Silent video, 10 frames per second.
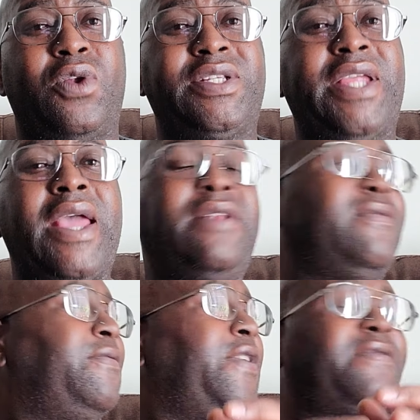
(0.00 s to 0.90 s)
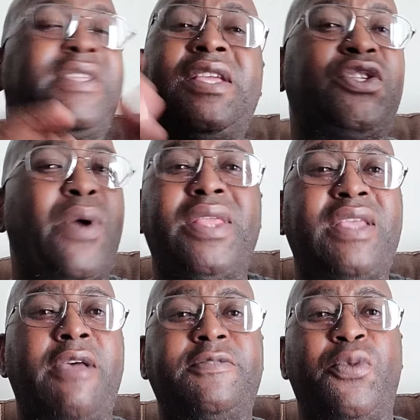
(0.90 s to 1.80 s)
10, 15, 20
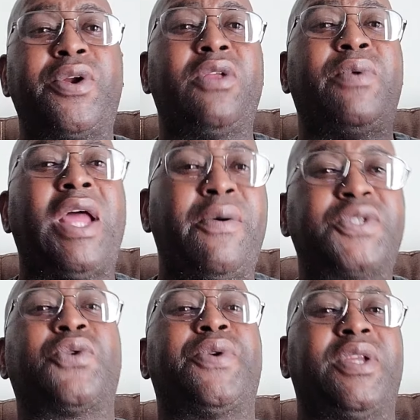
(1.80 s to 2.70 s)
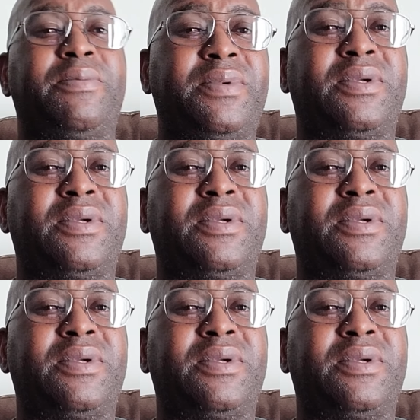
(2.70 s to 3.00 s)
times more than when I was growing up.